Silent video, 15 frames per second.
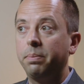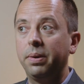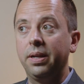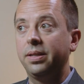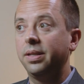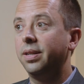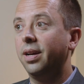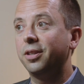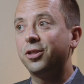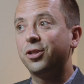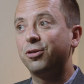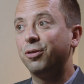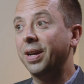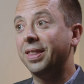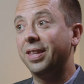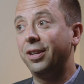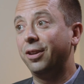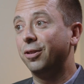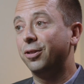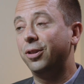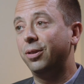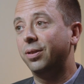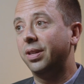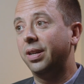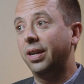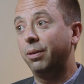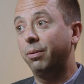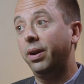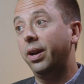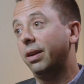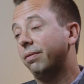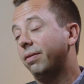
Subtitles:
but it did not strengthen your tooth in any way.